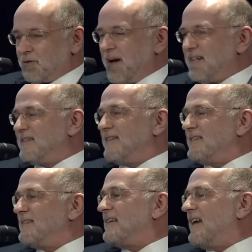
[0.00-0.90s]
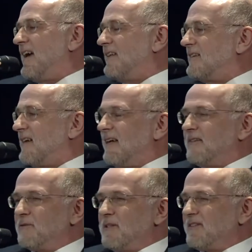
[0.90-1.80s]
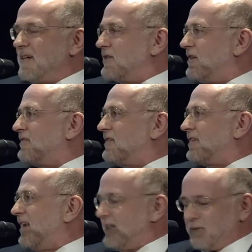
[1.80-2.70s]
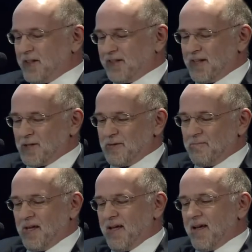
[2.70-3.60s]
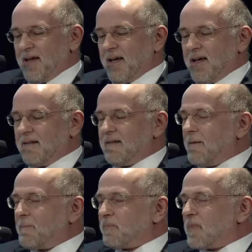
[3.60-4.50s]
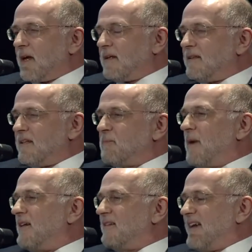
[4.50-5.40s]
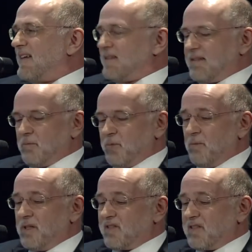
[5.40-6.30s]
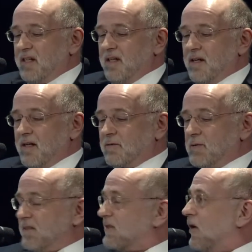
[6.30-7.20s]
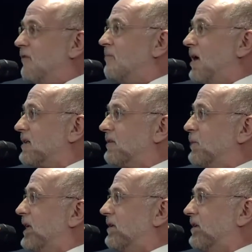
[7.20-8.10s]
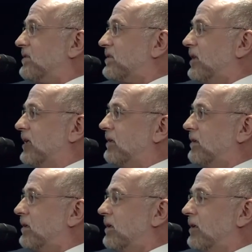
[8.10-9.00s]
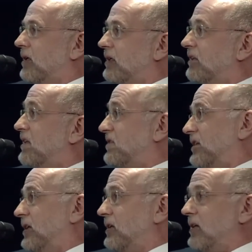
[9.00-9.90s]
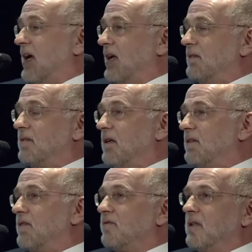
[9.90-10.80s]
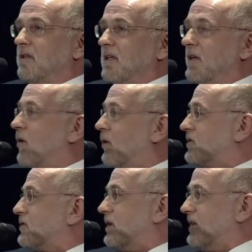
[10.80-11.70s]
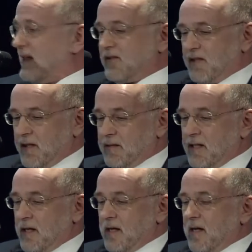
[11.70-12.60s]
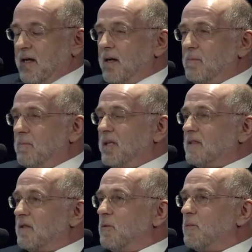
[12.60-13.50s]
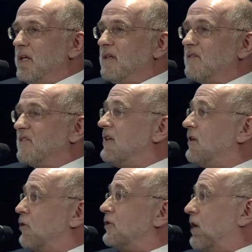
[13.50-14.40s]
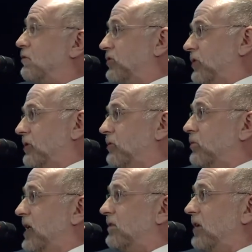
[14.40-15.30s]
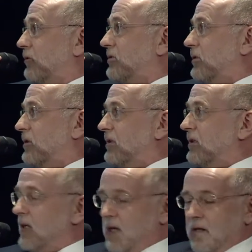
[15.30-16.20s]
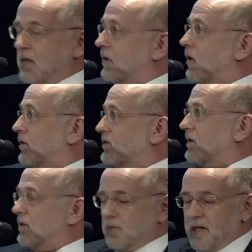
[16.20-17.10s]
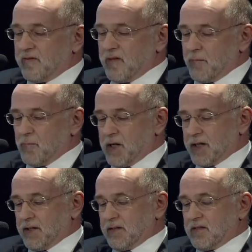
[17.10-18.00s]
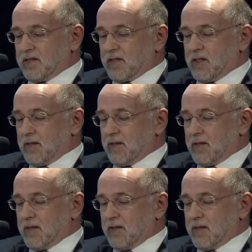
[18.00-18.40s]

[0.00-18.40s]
crisis and the recession as a slight recession. And despite that, we will see a risk of market weakness in this year and definitely also next year. But we see no downturn, real downturn, also in the real estate markets.